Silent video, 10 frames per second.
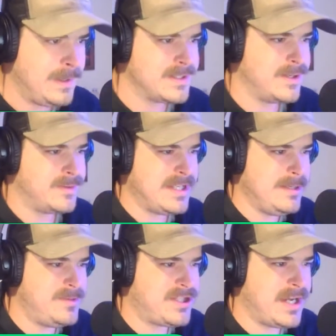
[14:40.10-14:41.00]
So
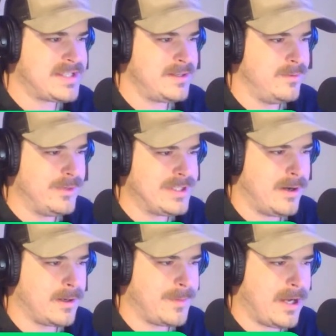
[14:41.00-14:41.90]
teams chasing them, we
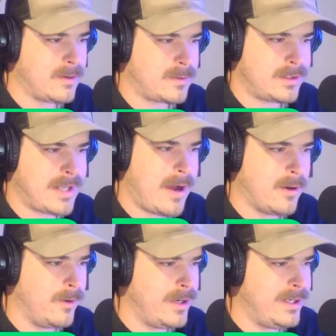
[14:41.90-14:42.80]
talked about
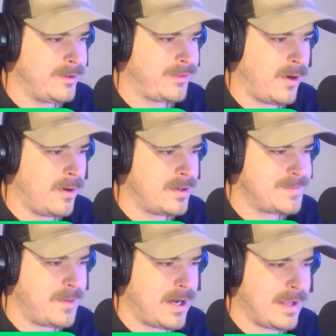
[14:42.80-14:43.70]
Calgary in the third
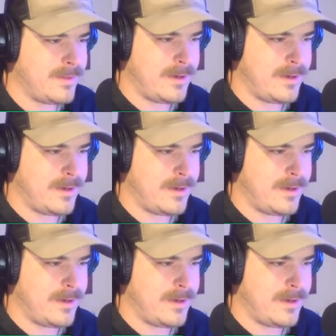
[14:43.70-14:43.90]
spot